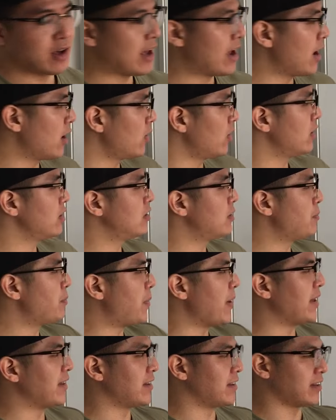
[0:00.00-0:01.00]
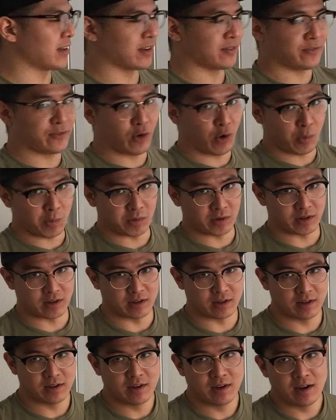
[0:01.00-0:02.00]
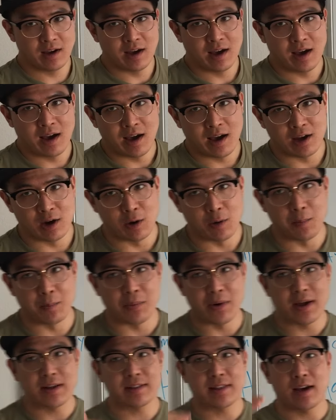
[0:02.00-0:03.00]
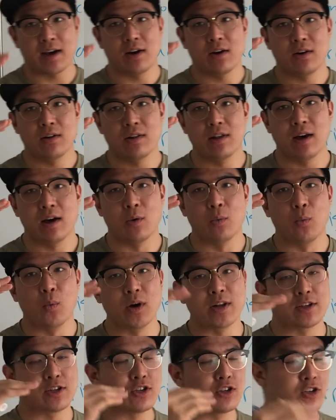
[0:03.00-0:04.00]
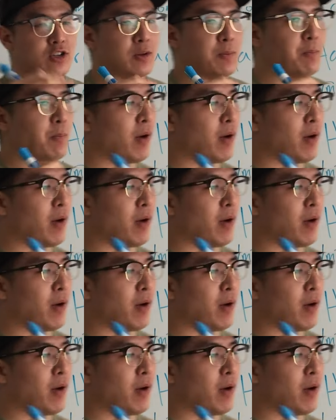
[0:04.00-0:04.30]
Harris-Benedict formula. And it'll break down what you should